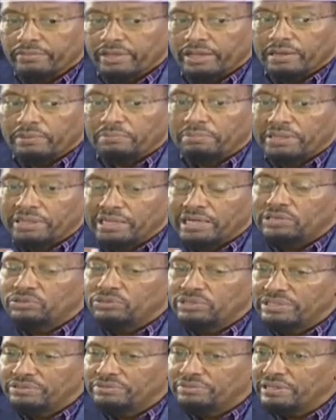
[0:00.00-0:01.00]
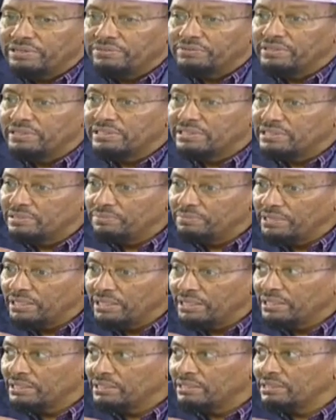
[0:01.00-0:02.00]
But that 25, does it mean
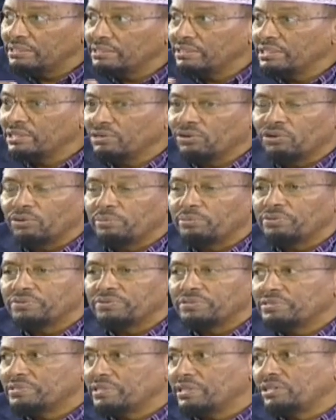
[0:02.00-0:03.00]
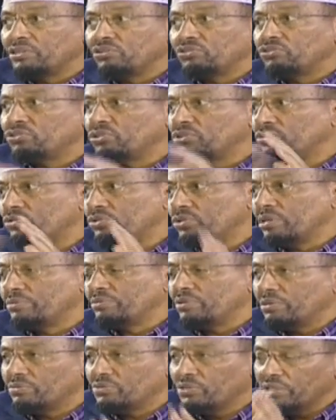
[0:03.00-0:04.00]
that the economy of Tanzania is so good,
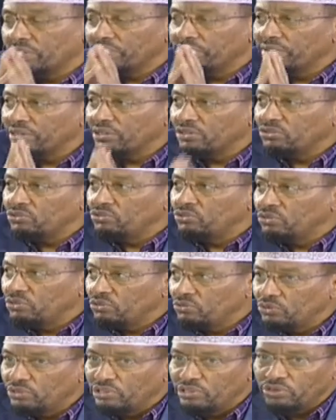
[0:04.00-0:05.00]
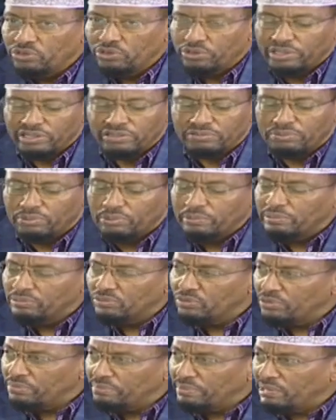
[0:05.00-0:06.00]
of South Africa is so good? No, they have problems
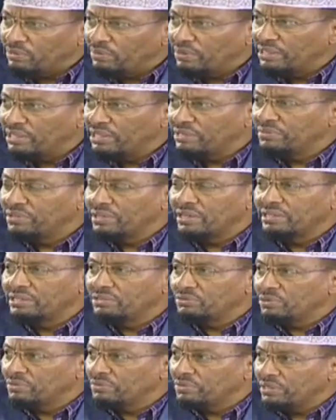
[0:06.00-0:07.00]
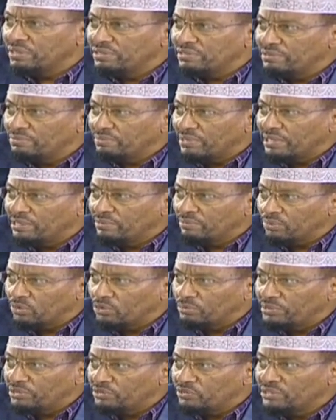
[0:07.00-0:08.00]
with power. They have one of the highest
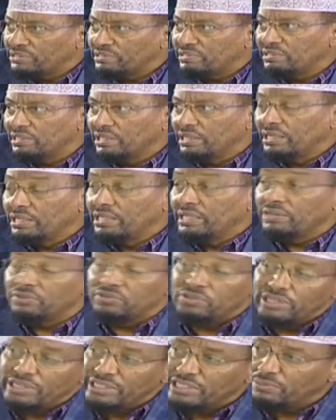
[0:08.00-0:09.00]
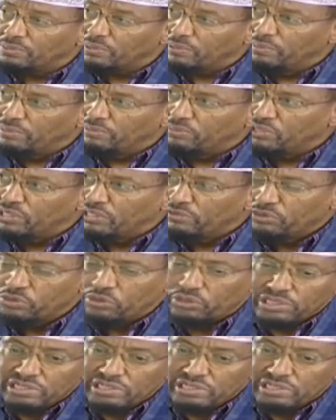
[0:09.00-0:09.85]
unemployment rates. They have serious problems. So these